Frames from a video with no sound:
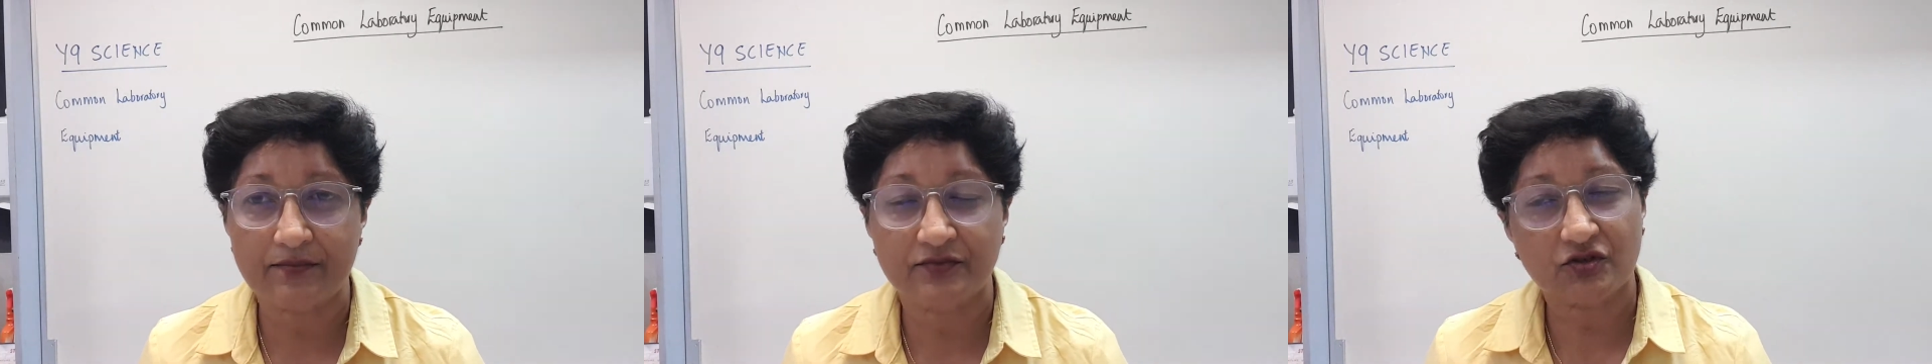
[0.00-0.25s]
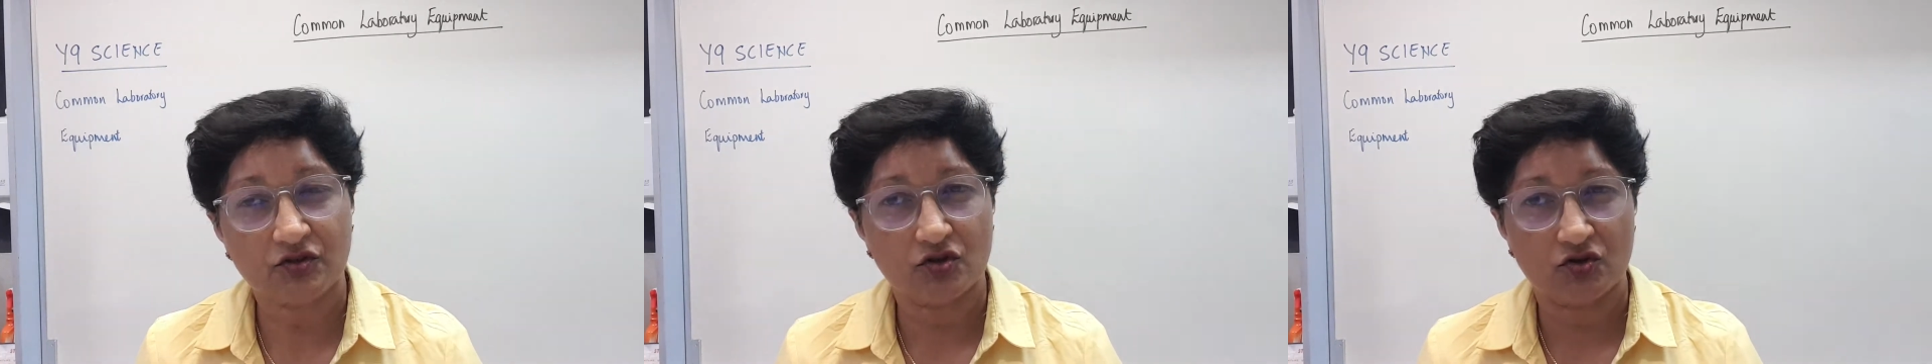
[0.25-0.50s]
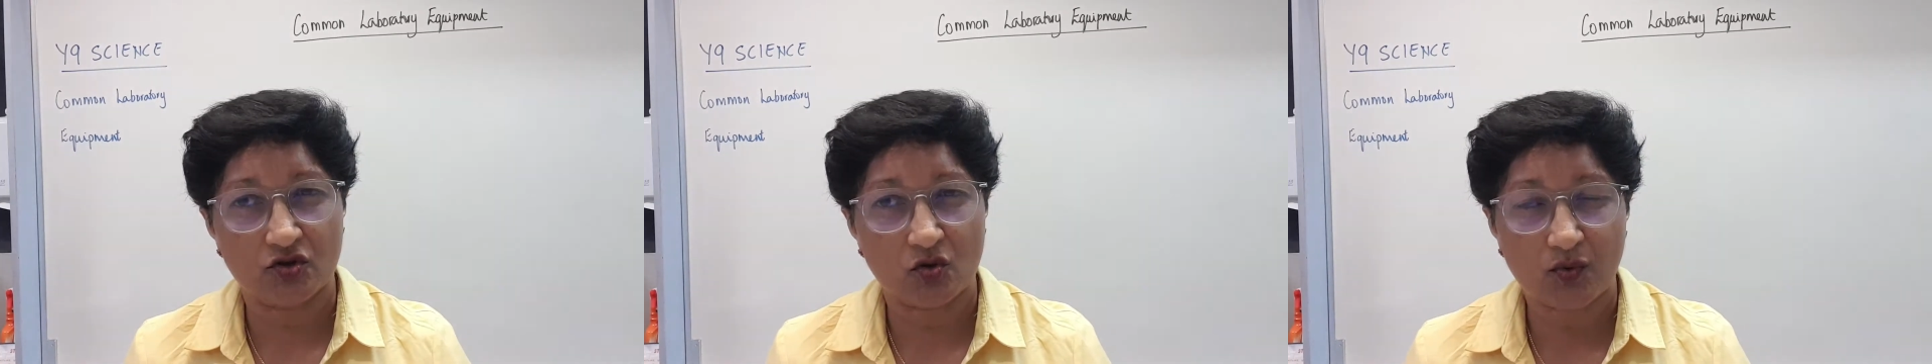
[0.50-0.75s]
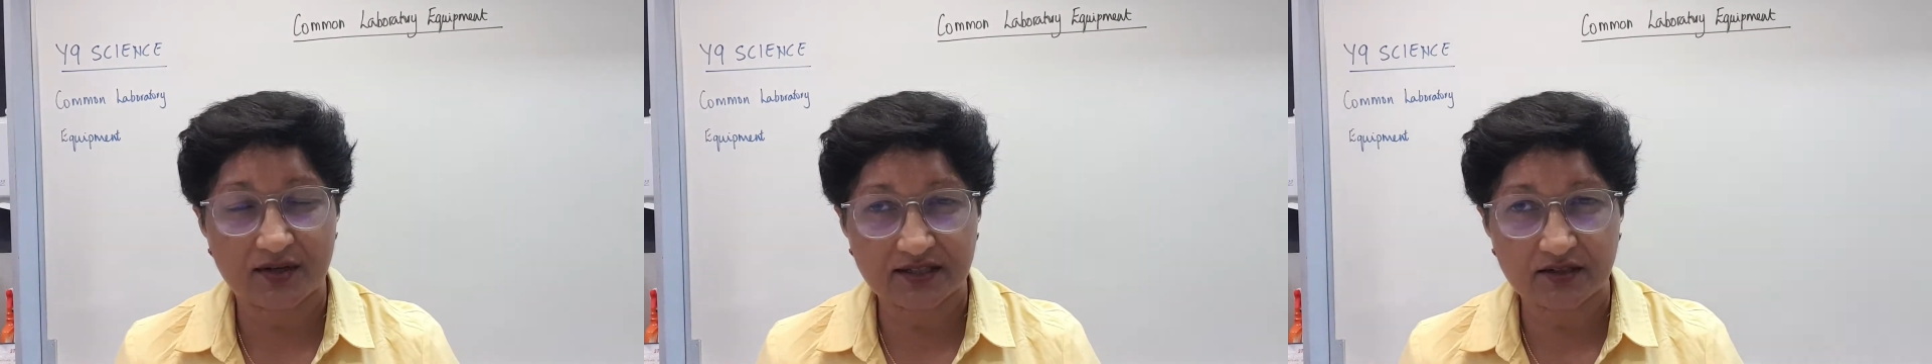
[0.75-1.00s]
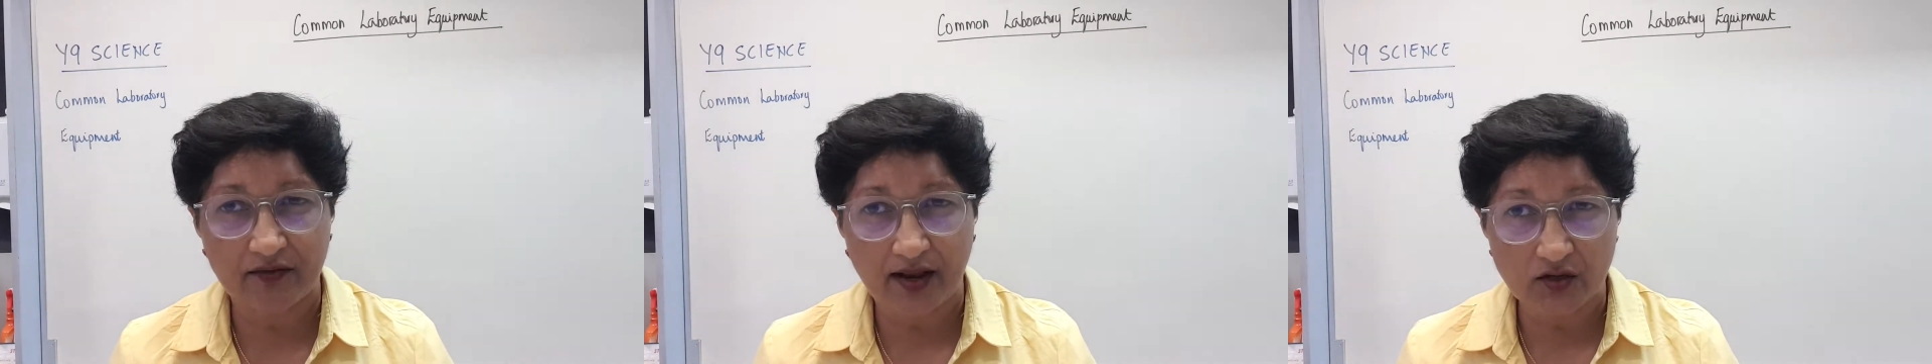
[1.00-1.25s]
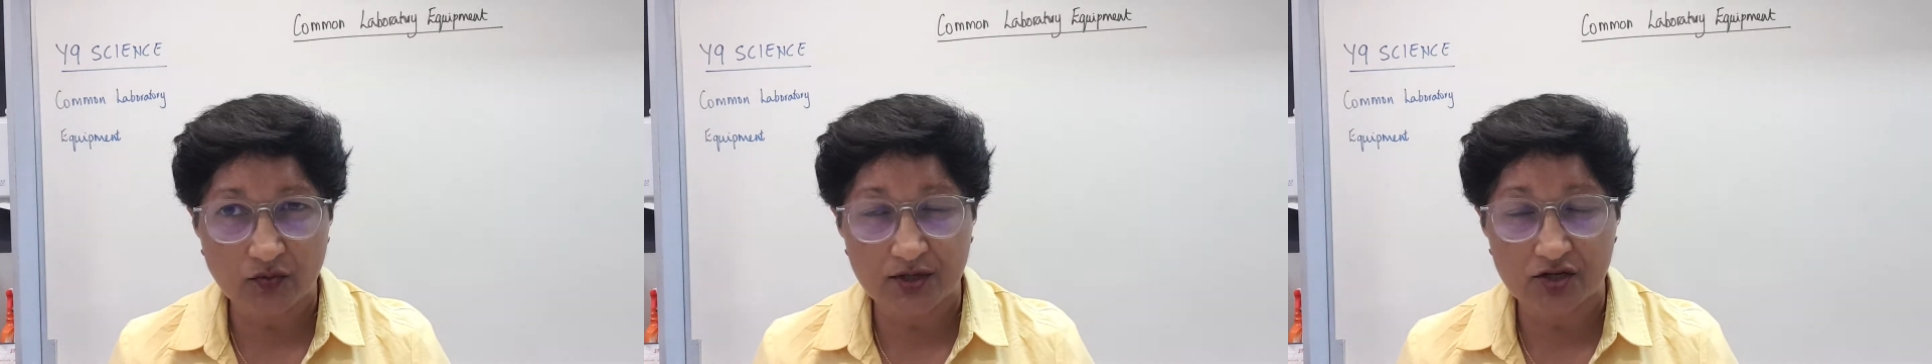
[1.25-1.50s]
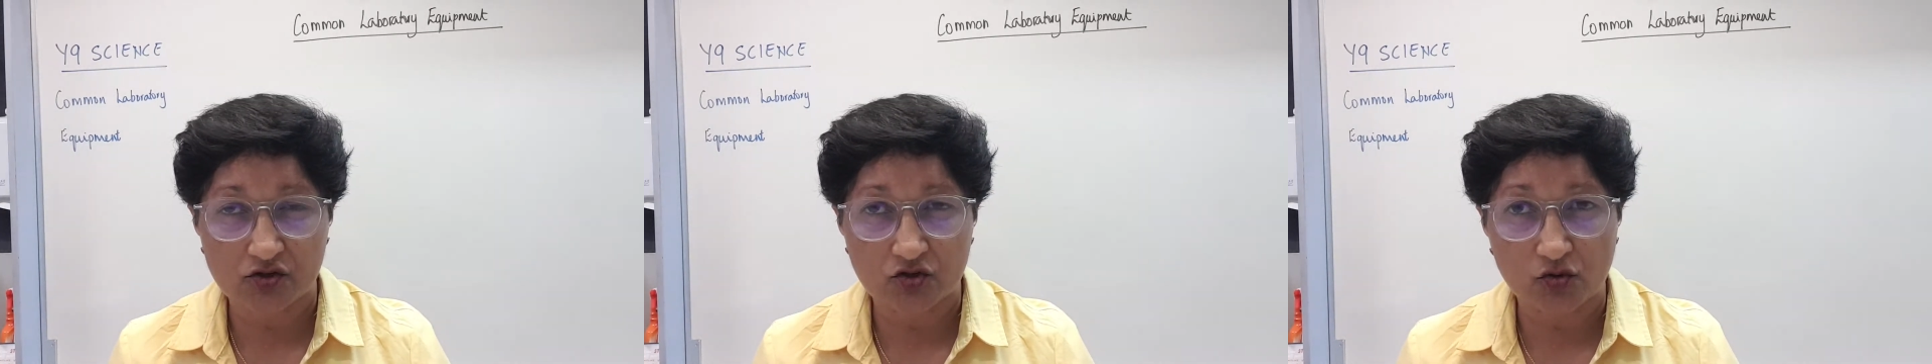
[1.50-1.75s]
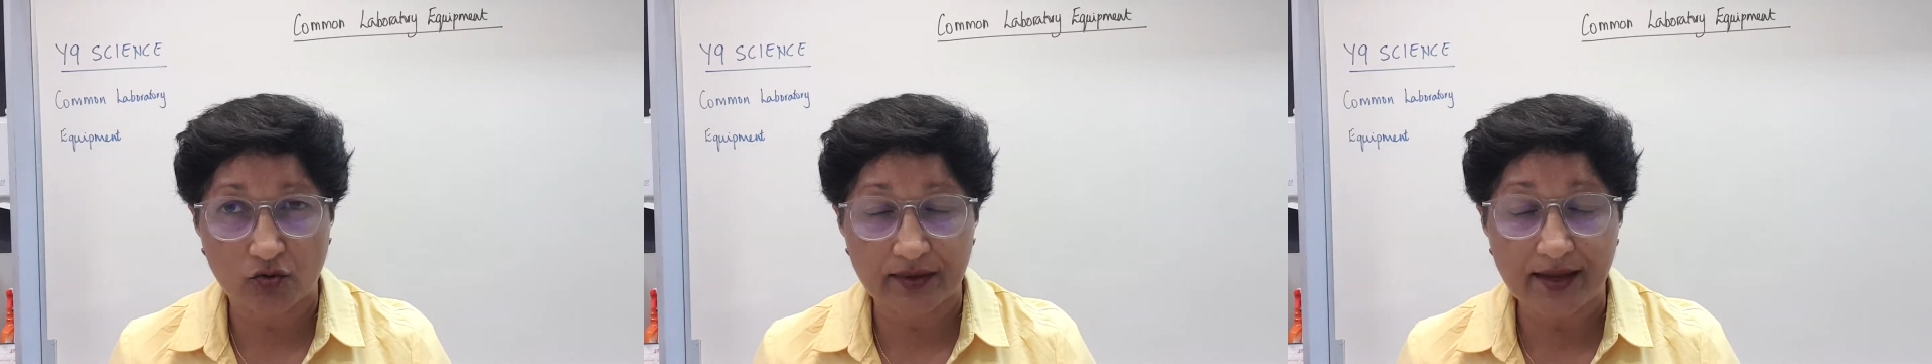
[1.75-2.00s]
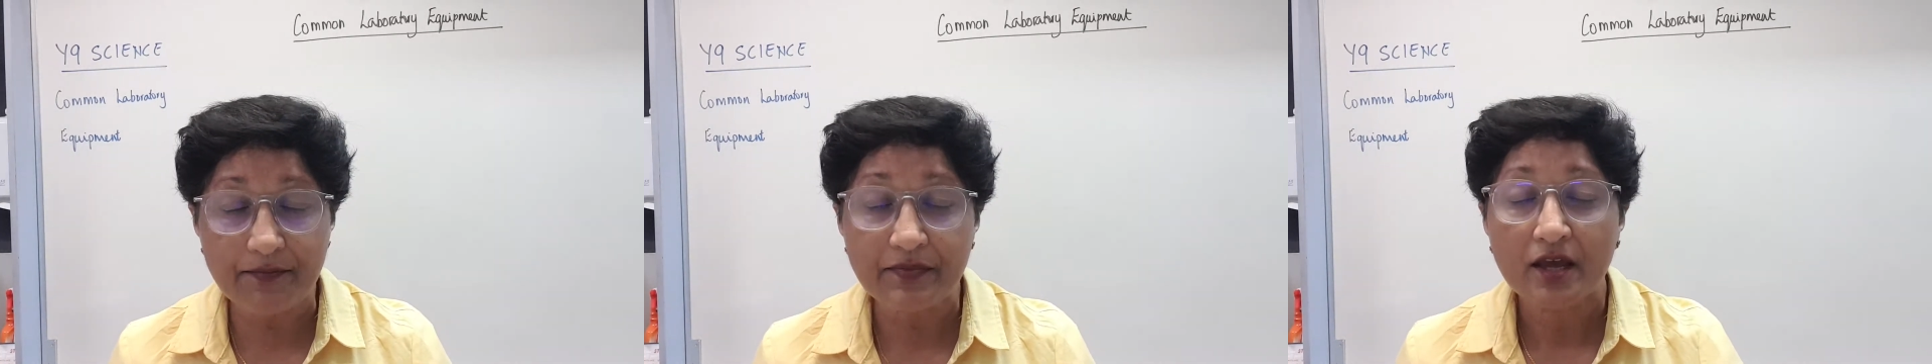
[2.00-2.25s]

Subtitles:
so you'll know what's the right way to draw them.